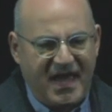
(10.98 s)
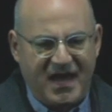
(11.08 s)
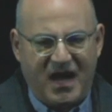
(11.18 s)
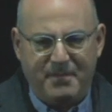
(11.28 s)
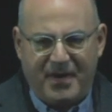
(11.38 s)

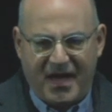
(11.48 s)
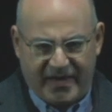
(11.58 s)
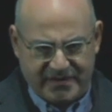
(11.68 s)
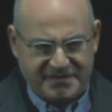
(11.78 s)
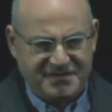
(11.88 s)
AI
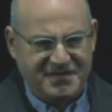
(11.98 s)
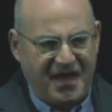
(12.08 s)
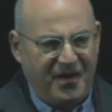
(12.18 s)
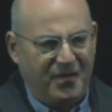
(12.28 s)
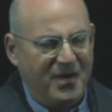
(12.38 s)
bias.
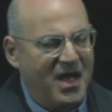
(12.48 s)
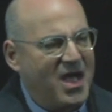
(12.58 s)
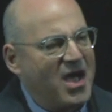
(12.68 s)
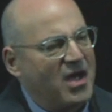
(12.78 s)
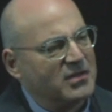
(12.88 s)
Now,
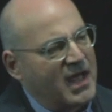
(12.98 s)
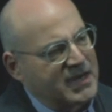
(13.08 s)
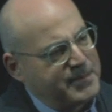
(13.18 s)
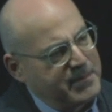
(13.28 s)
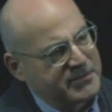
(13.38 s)
a lot
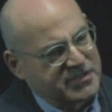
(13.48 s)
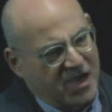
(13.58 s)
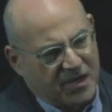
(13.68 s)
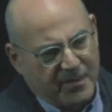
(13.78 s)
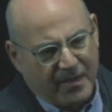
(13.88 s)
of people
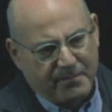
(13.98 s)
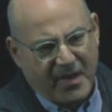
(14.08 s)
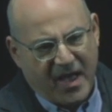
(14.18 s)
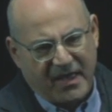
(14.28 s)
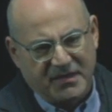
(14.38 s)
talk about
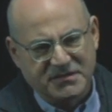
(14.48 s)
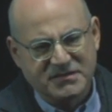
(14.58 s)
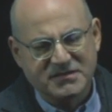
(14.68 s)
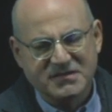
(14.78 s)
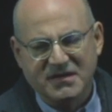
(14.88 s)

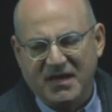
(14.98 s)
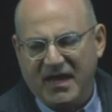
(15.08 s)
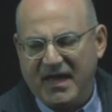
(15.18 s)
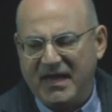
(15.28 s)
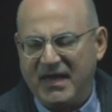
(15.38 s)
bias
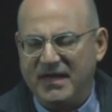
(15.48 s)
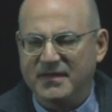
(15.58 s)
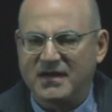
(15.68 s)
in the